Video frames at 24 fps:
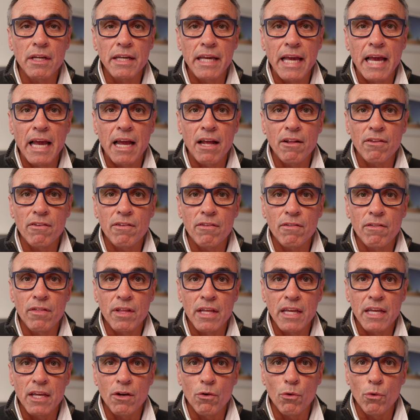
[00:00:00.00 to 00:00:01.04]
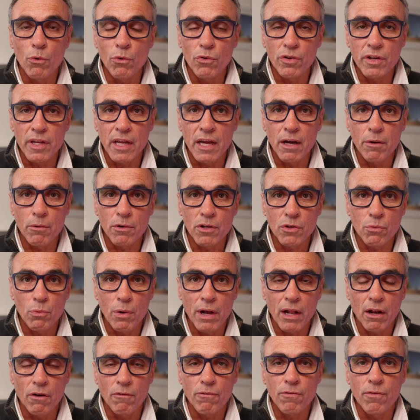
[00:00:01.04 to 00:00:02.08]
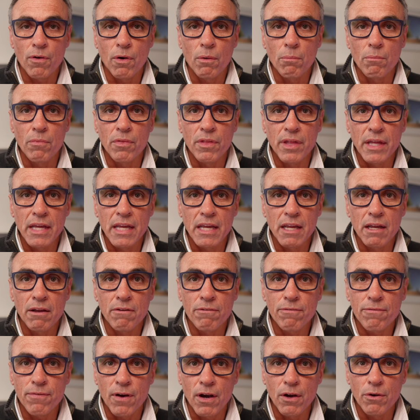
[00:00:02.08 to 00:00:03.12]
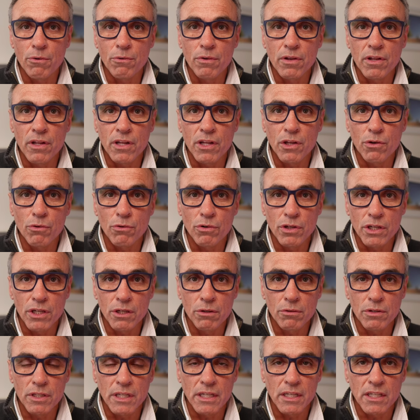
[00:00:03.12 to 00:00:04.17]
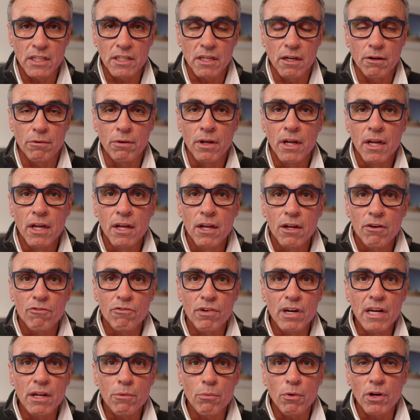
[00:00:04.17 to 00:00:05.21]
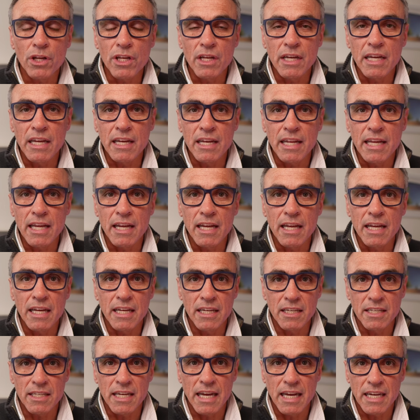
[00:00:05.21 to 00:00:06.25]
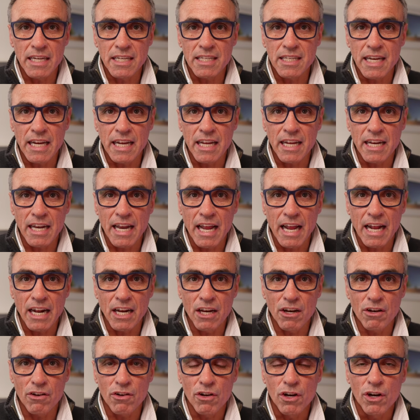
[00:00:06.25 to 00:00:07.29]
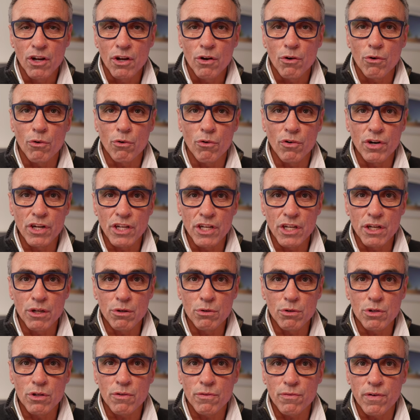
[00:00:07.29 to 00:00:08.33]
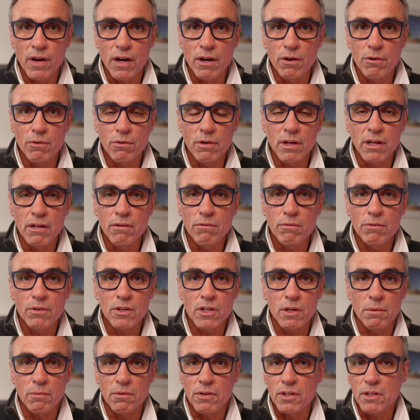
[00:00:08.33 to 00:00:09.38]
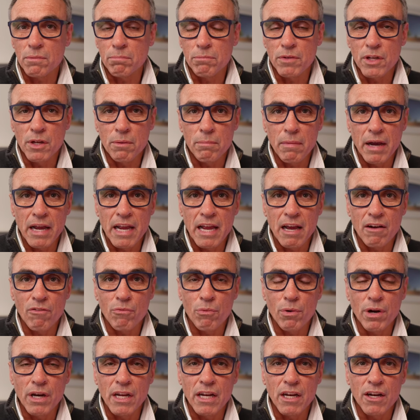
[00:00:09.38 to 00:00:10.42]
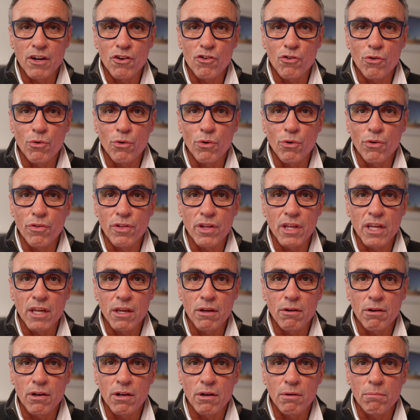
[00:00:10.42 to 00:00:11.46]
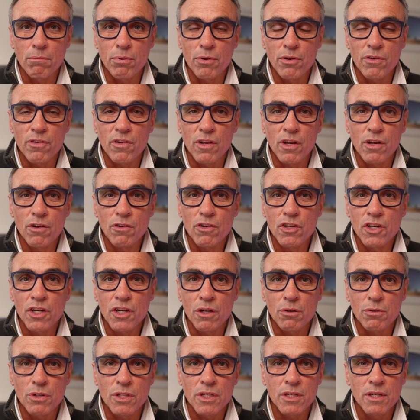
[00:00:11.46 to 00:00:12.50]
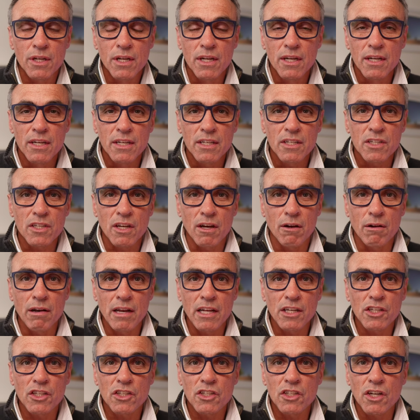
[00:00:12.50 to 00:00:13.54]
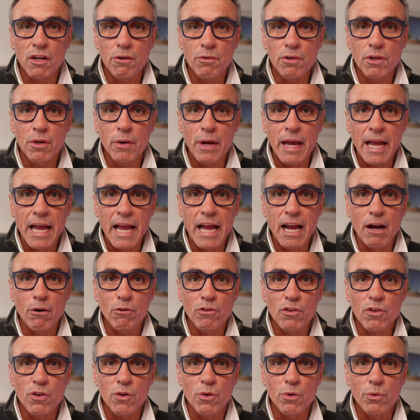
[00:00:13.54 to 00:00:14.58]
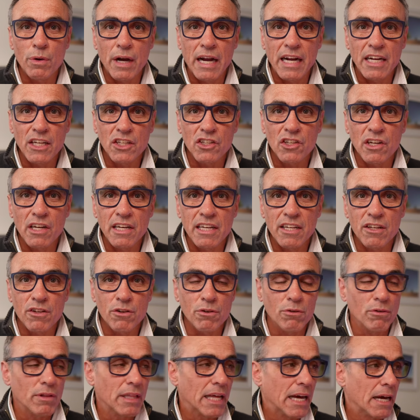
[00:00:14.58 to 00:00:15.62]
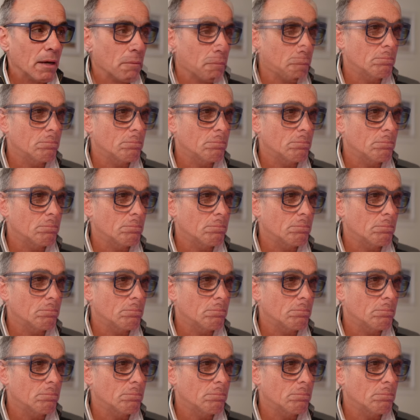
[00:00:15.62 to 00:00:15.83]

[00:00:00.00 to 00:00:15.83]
get the audio as well from the phone that you're using. So really what you need here is a secondhand or a used phone. You may have one in a drawer that you can put to good use. So let's show you how to actually do that.